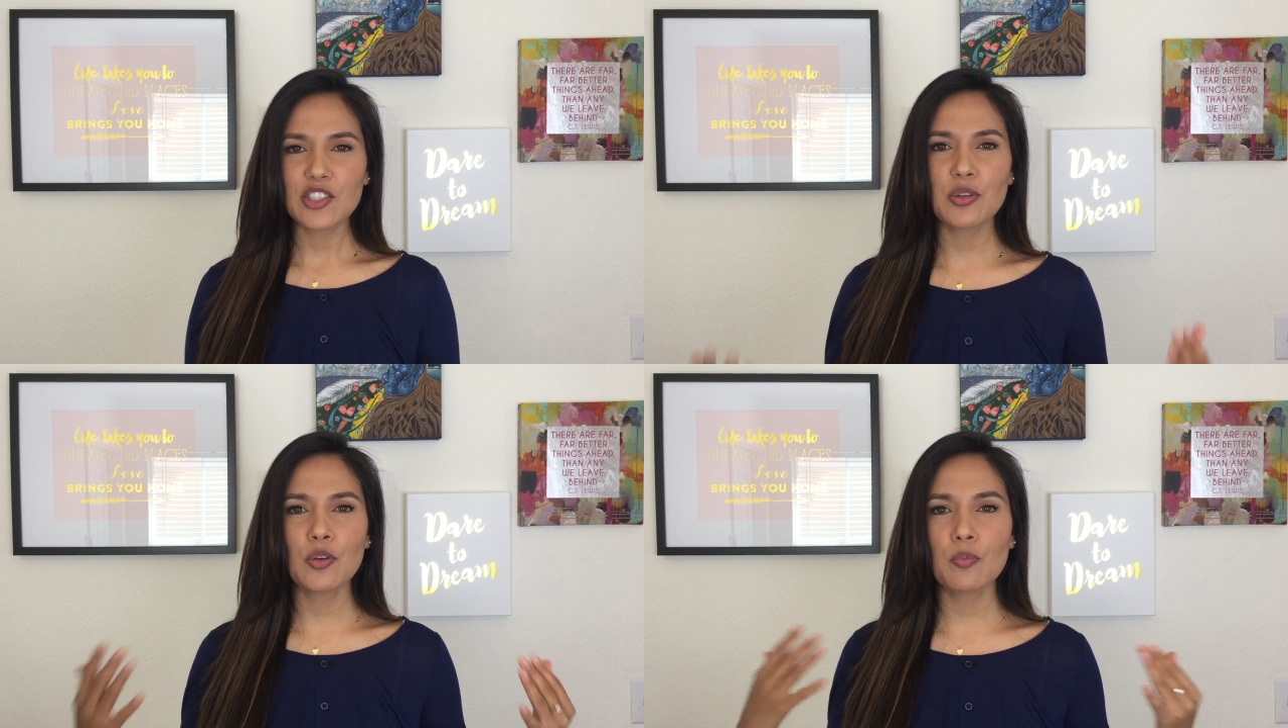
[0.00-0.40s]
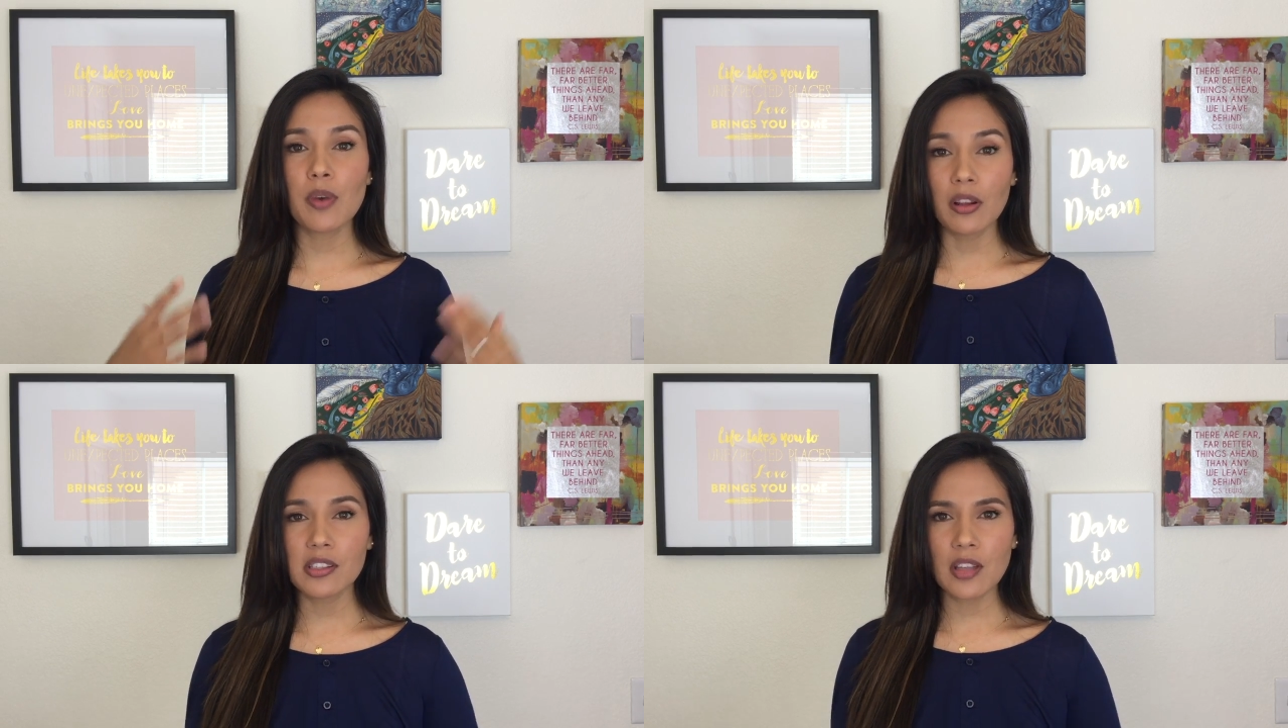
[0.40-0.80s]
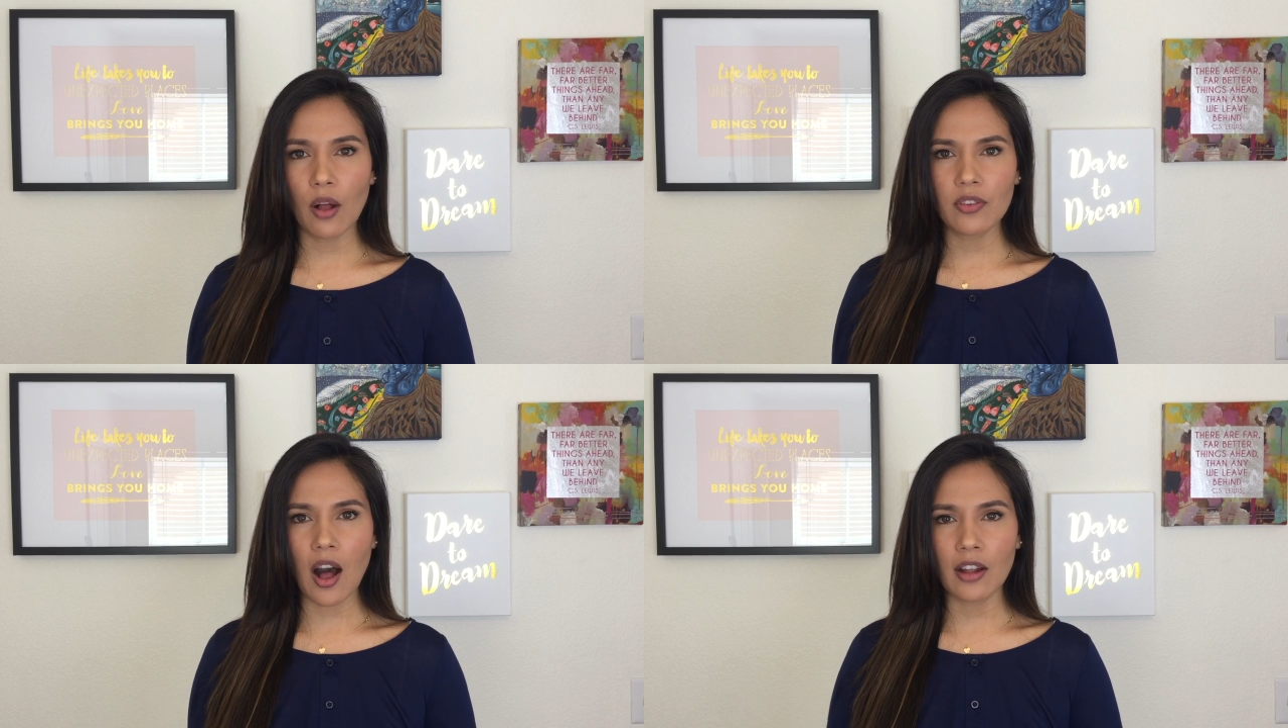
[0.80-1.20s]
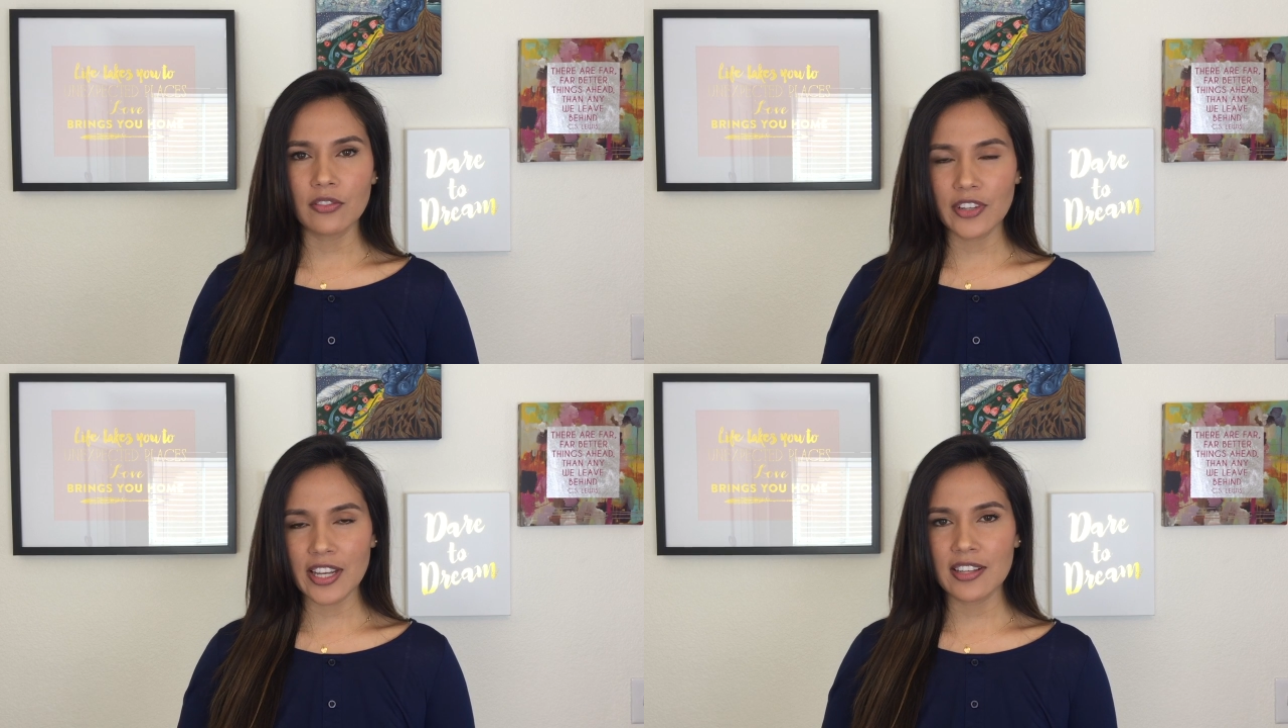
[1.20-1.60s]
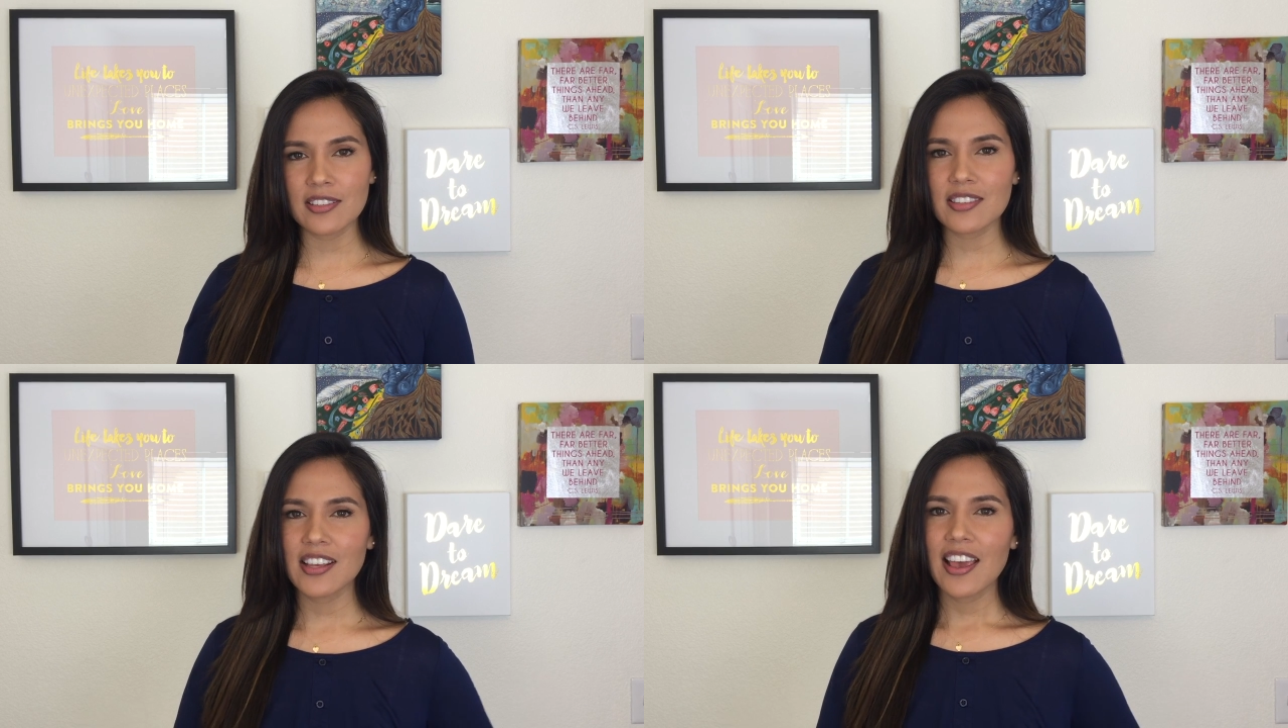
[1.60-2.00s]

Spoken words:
to build self-confidence.